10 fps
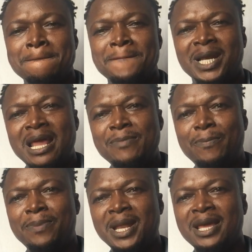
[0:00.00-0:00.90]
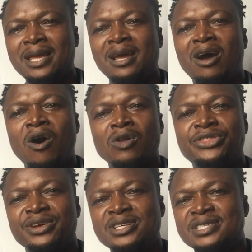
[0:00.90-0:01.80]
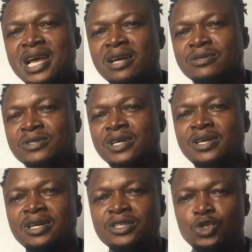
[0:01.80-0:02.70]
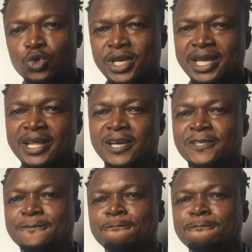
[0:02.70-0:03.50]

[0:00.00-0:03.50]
but let me play all three sounds together.